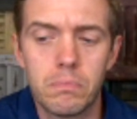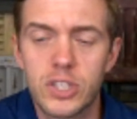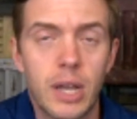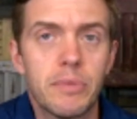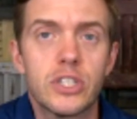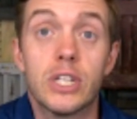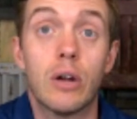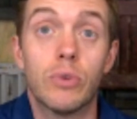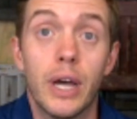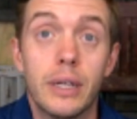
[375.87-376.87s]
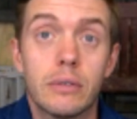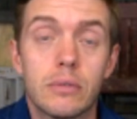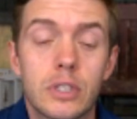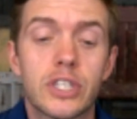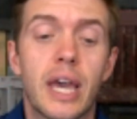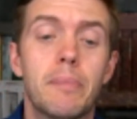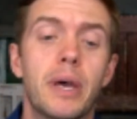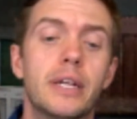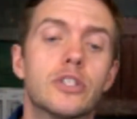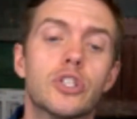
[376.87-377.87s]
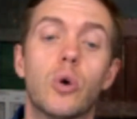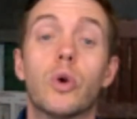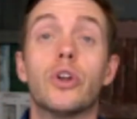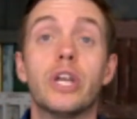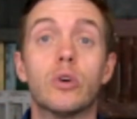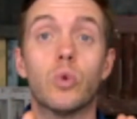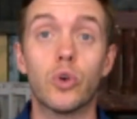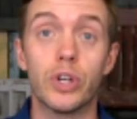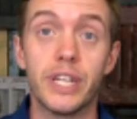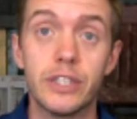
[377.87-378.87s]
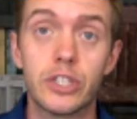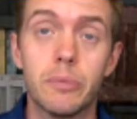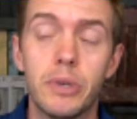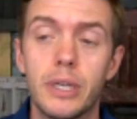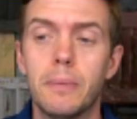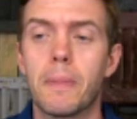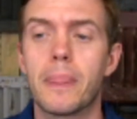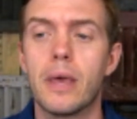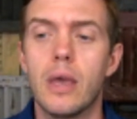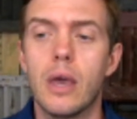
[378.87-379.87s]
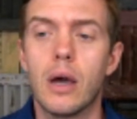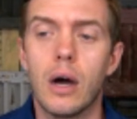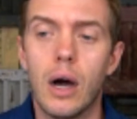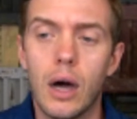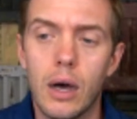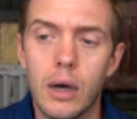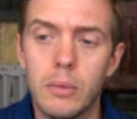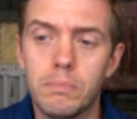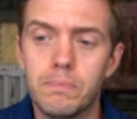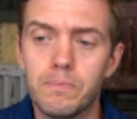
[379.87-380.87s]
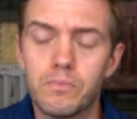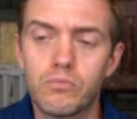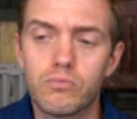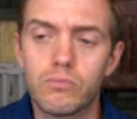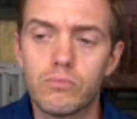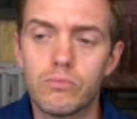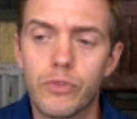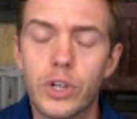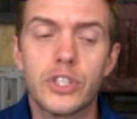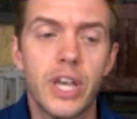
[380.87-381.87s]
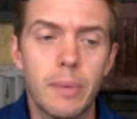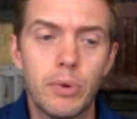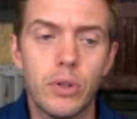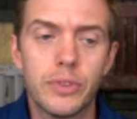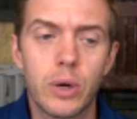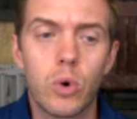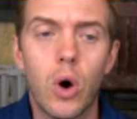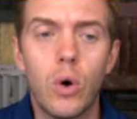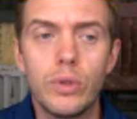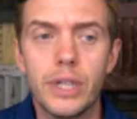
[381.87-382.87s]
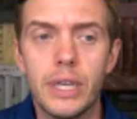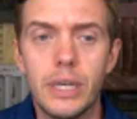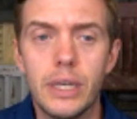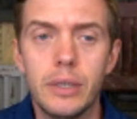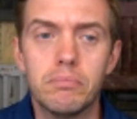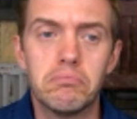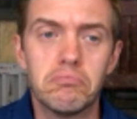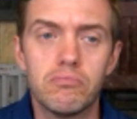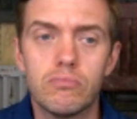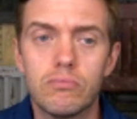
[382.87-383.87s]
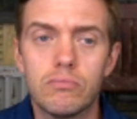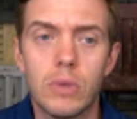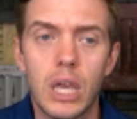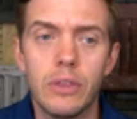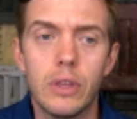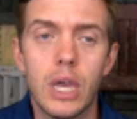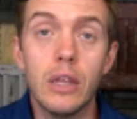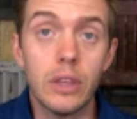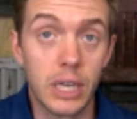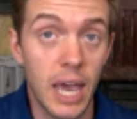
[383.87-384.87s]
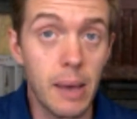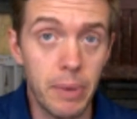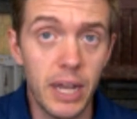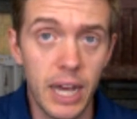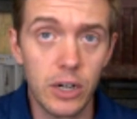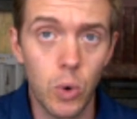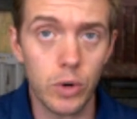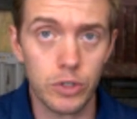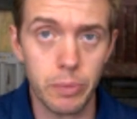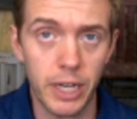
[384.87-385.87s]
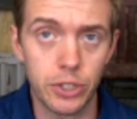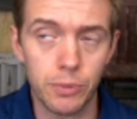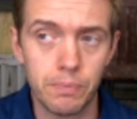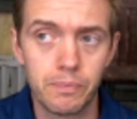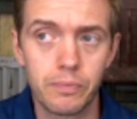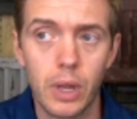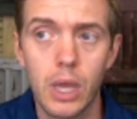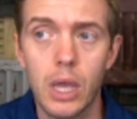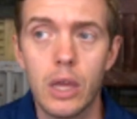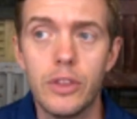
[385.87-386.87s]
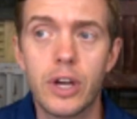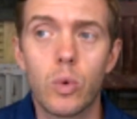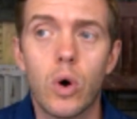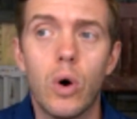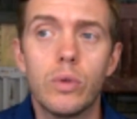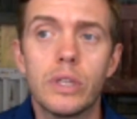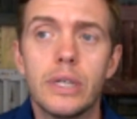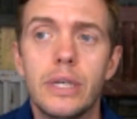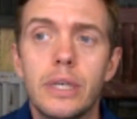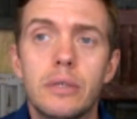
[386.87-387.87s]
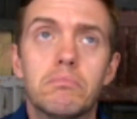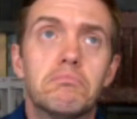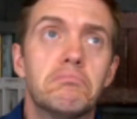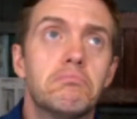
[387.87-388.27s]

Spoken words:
something's not right. This campaign is nowhere near where it needs to be. For example, there were only, in the campaign headquarters, mind you, there were only,